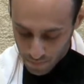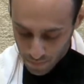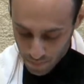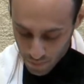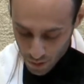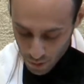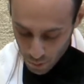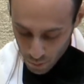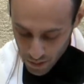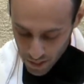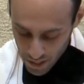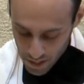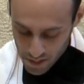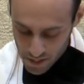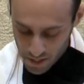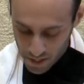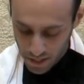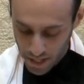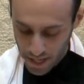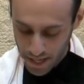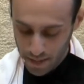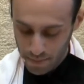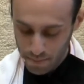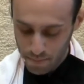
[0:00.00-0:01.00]
We
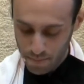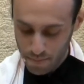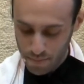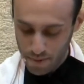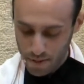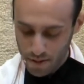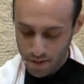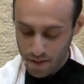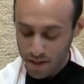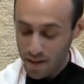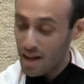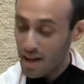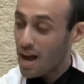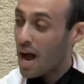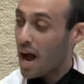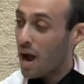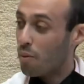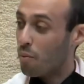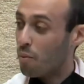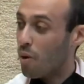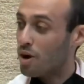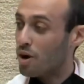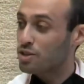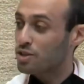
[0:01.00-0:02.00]
exclaim, I
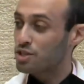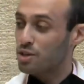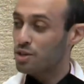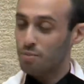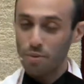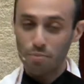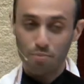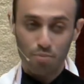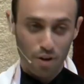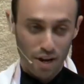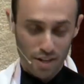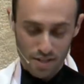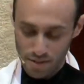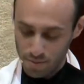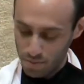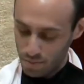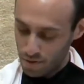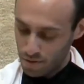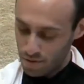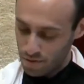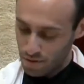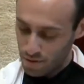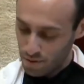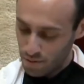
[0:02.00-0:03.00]
want to be present
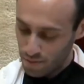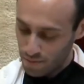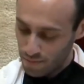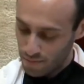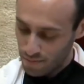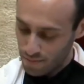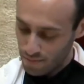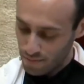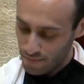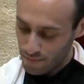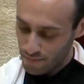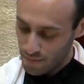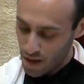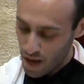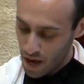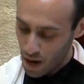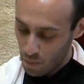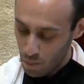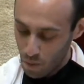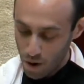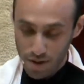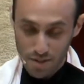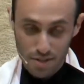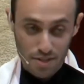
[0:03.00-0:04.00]
with you. I
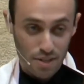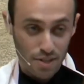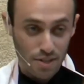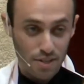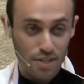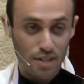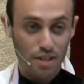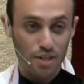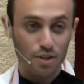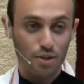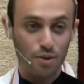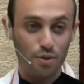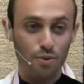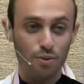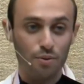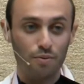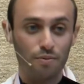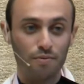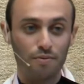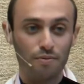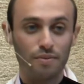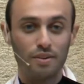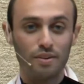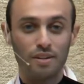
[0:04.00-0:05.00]
want to see you.
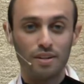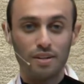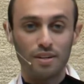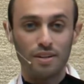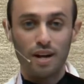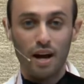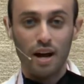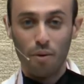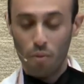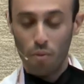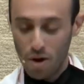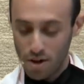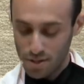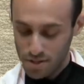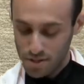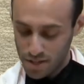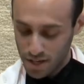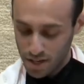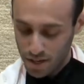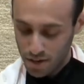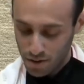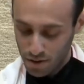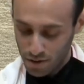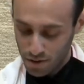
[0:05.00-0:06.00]
I want to
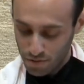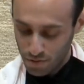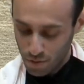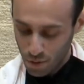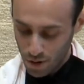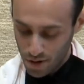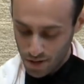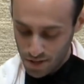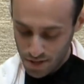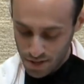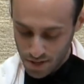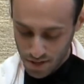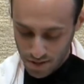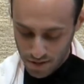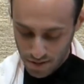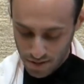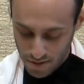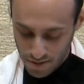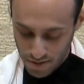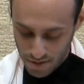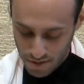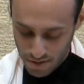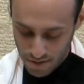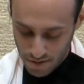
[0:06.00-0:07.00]
hear your voice.
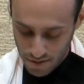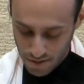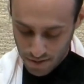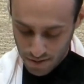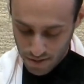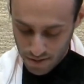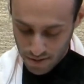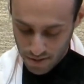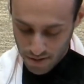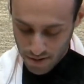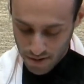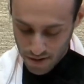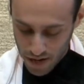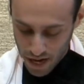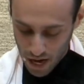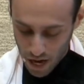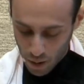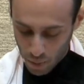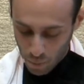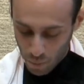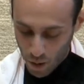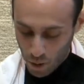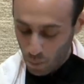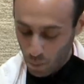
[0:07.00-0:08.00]

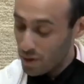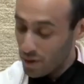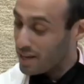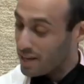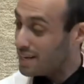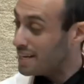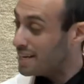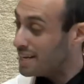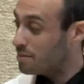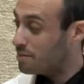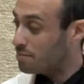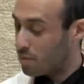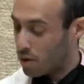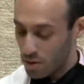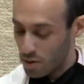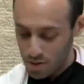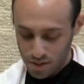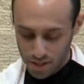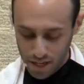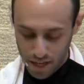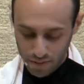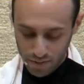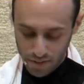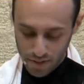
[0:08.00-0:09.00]
What we need
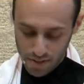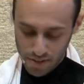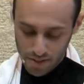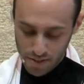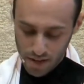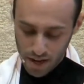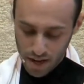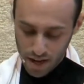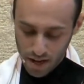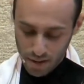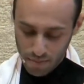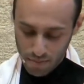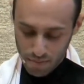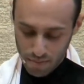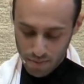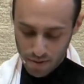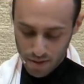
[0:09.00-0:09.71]
most at this time